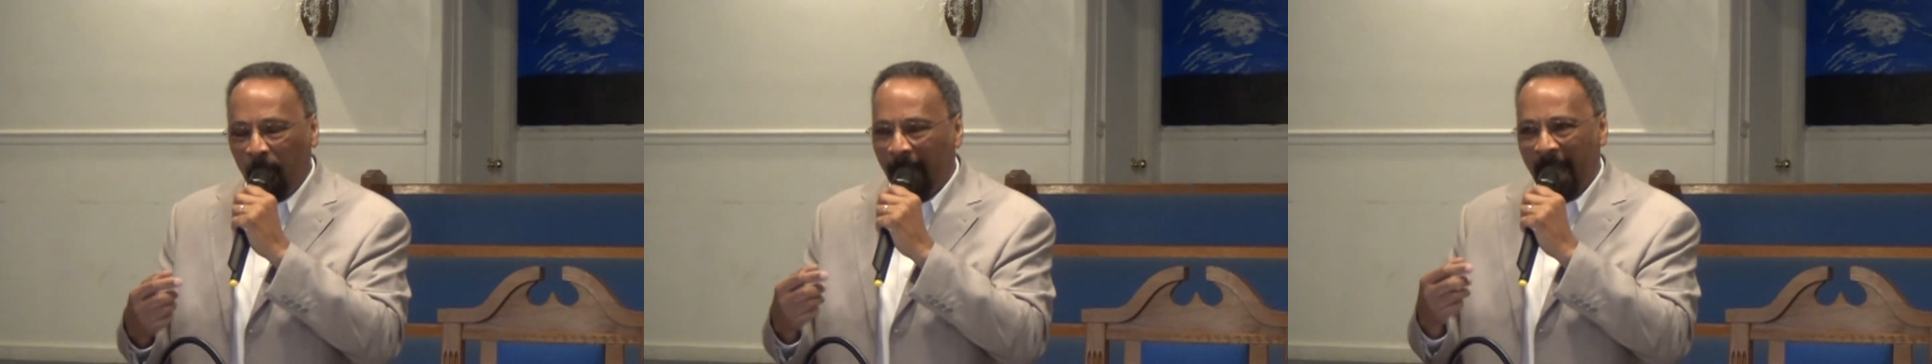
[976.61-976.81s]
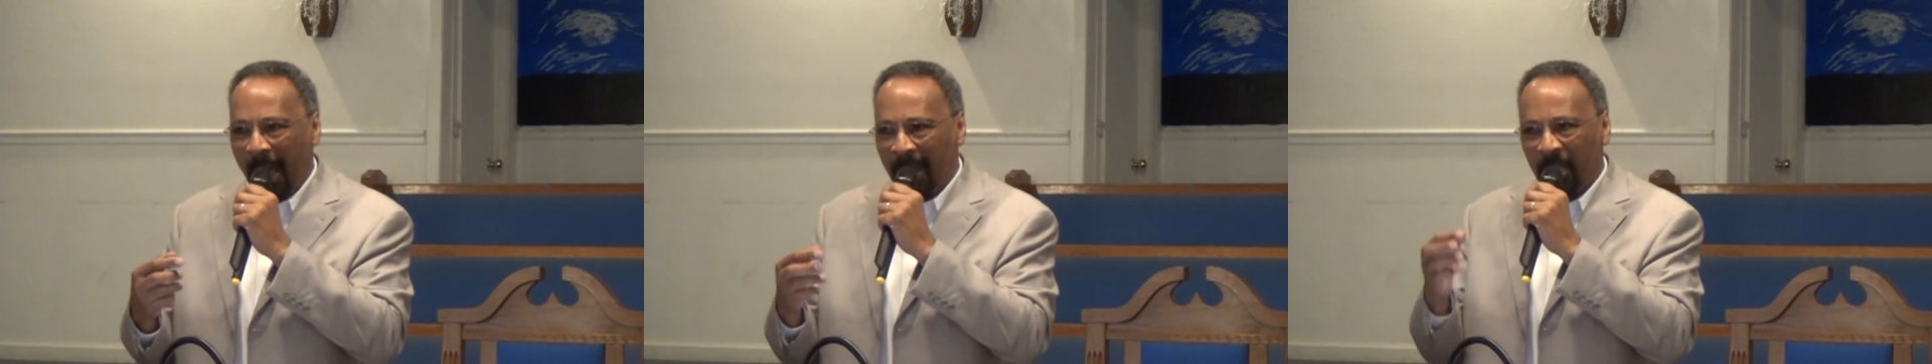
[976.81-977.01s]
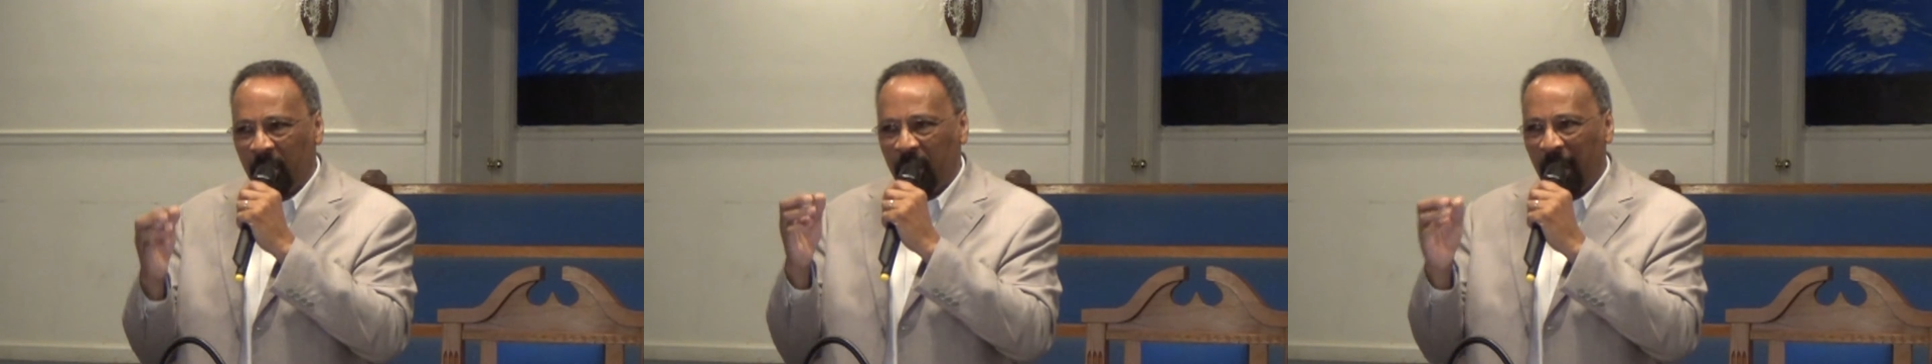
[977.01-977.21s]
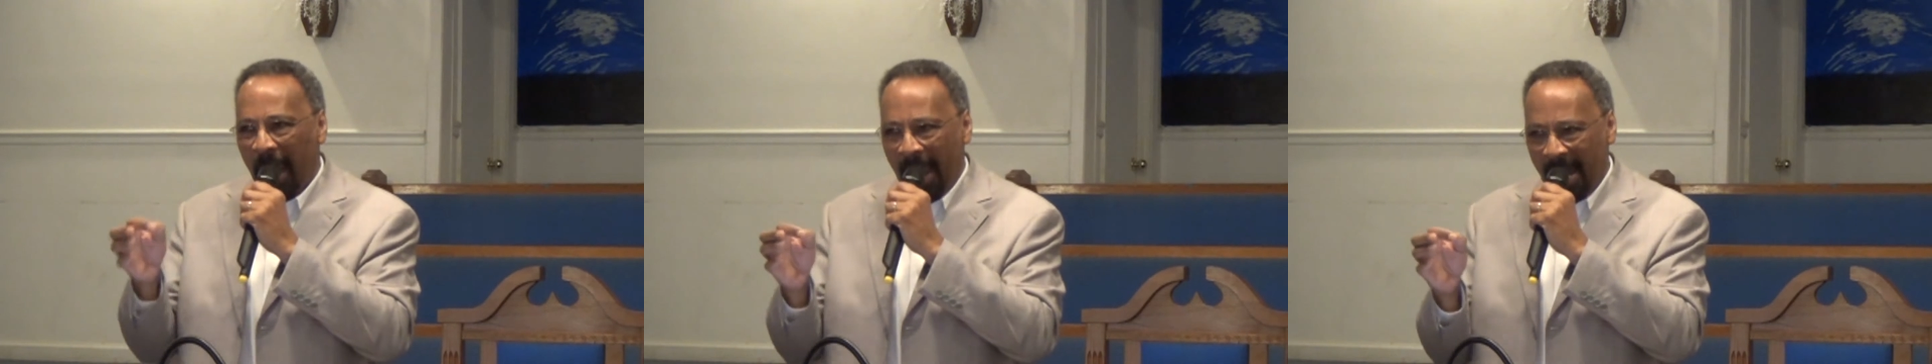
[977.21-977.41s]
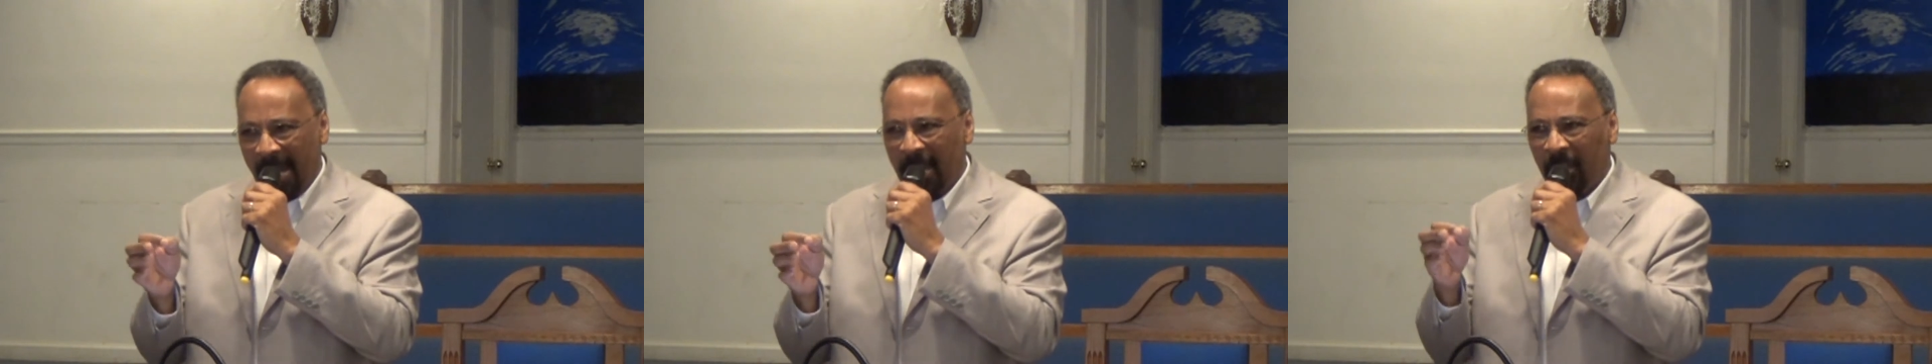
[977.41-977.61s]
we got to
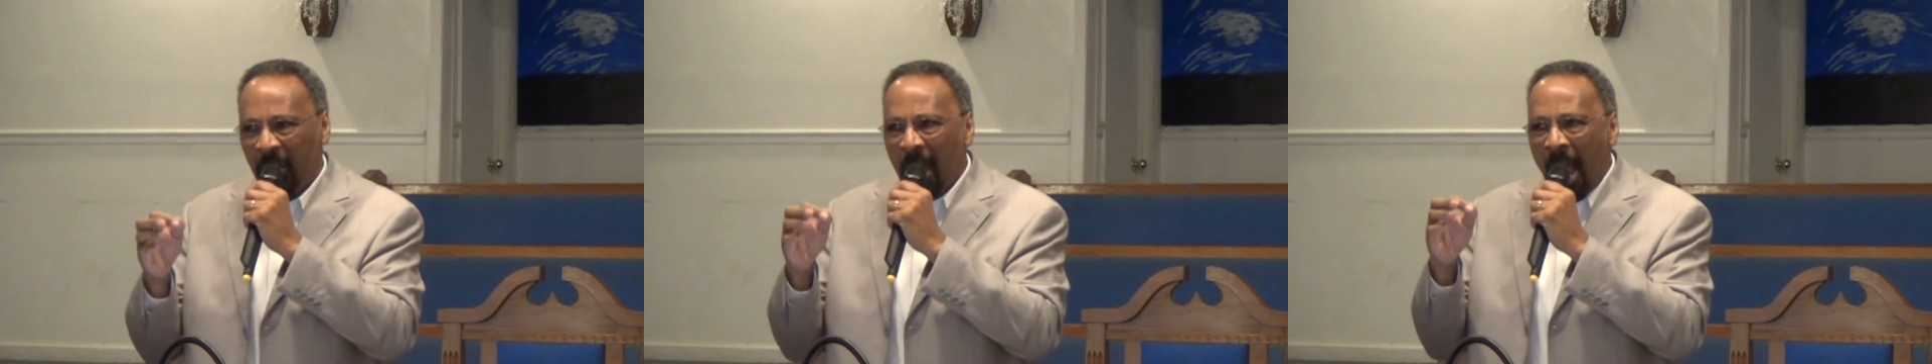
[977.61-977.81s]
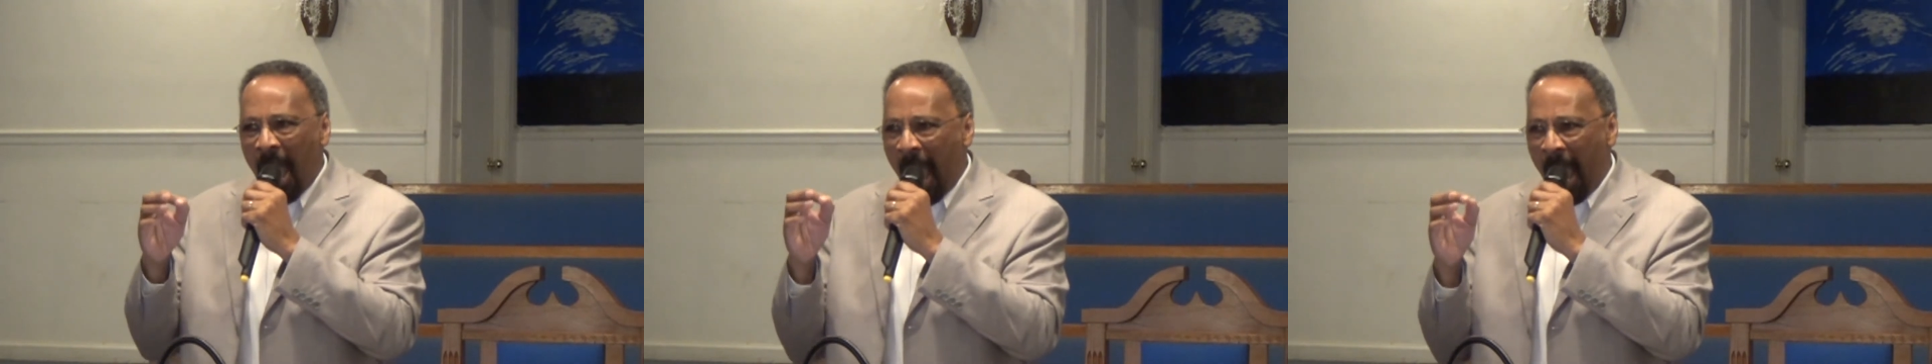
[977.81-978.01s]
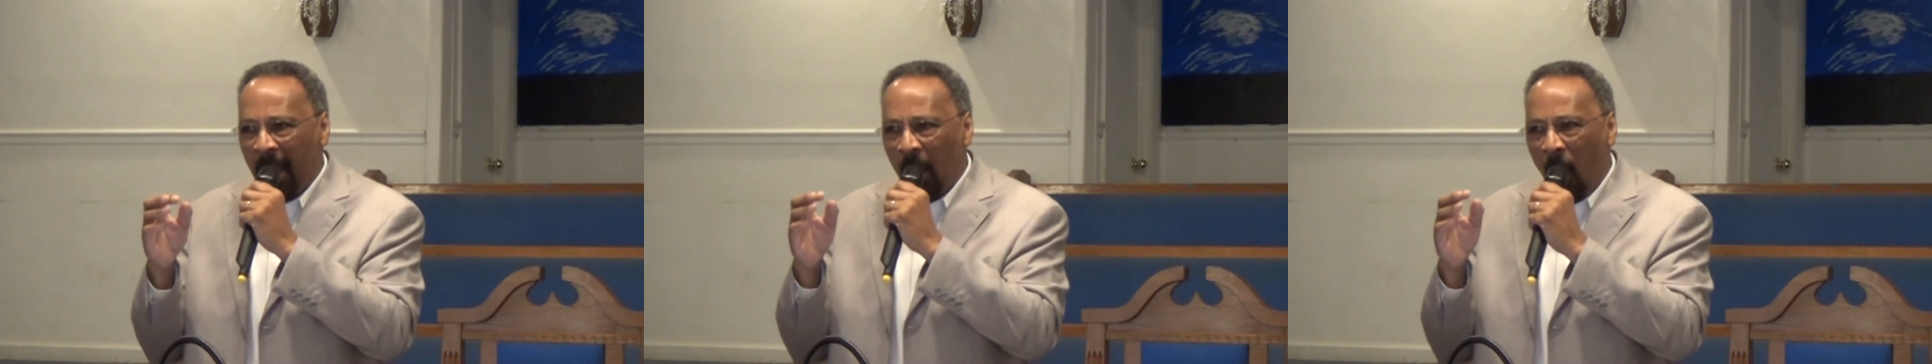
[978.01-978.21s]
change and,